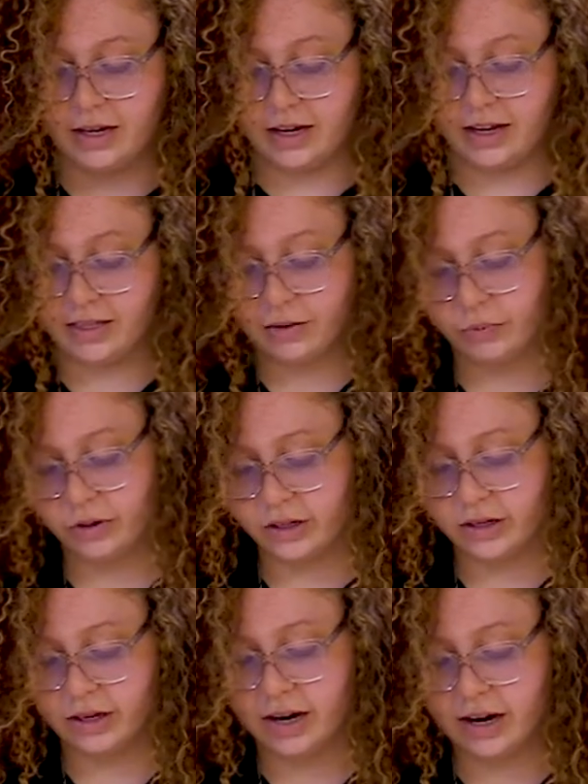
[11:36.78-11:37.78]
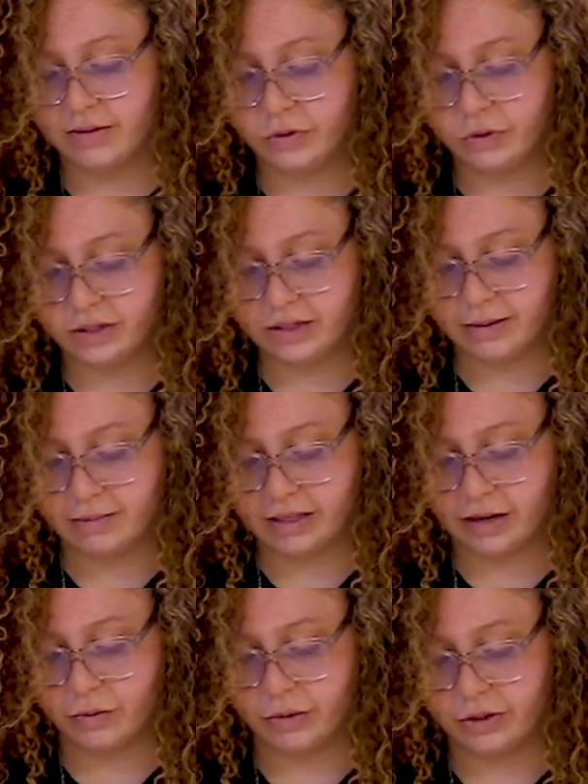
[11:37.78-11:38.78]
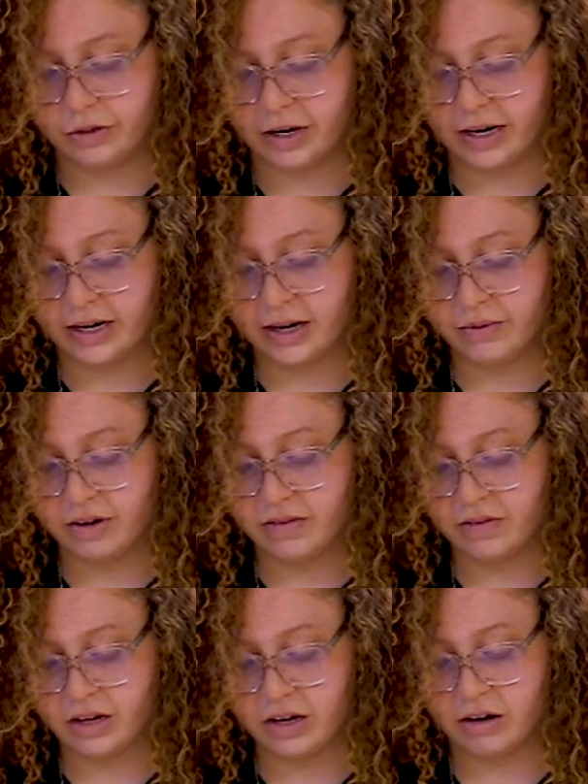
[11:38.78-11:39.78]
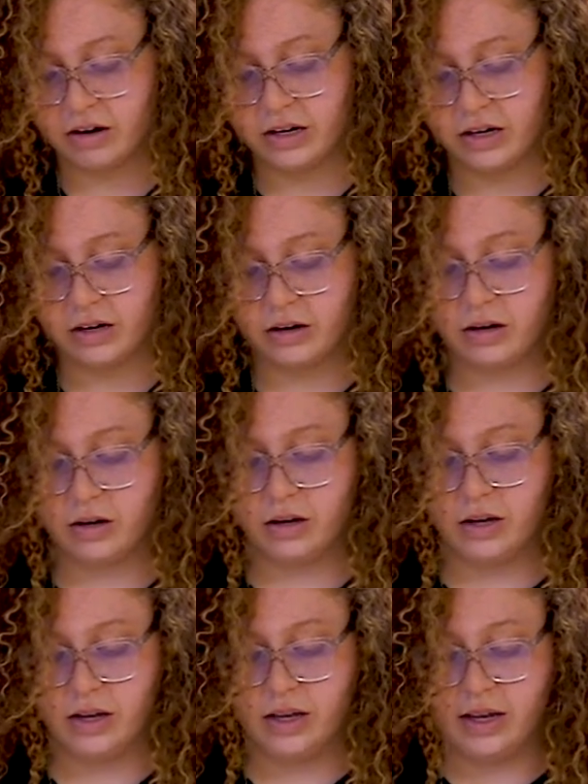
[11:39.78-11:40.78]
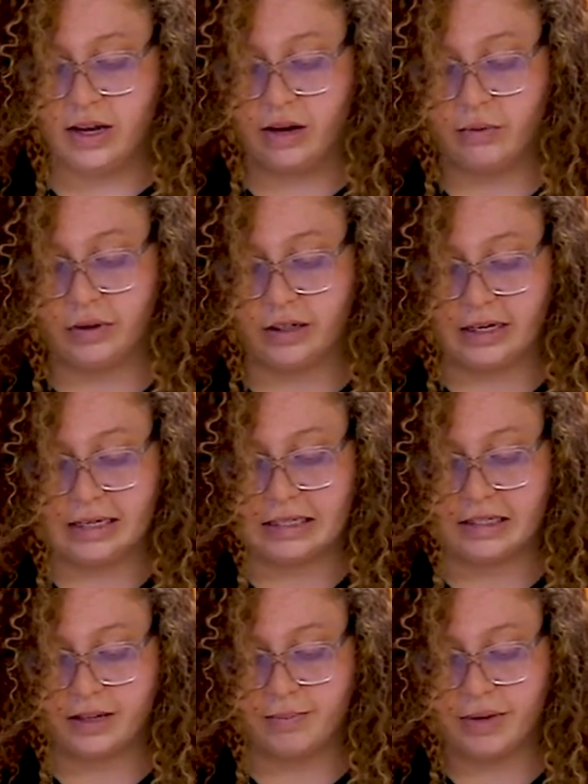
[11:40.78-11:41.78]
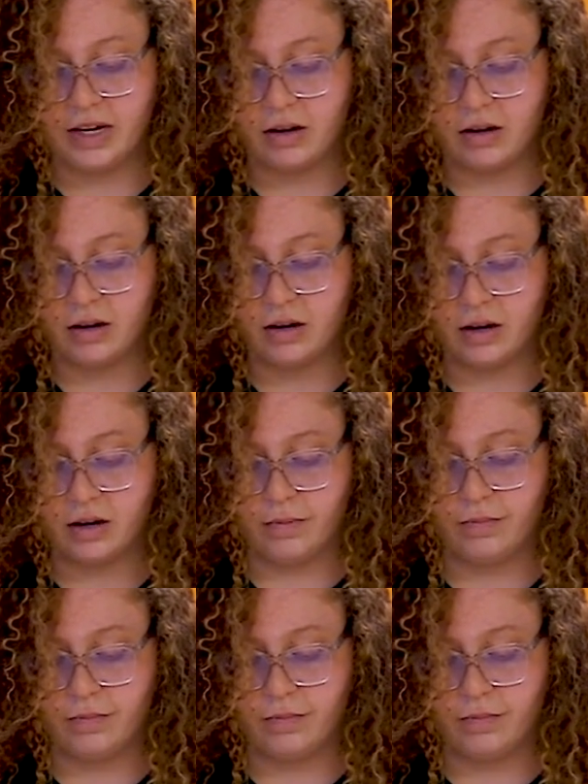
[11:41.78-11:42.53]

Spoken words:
And then we're going to kind of do the same thing where we try to get rid of the air in here, and we're going to zip it on up.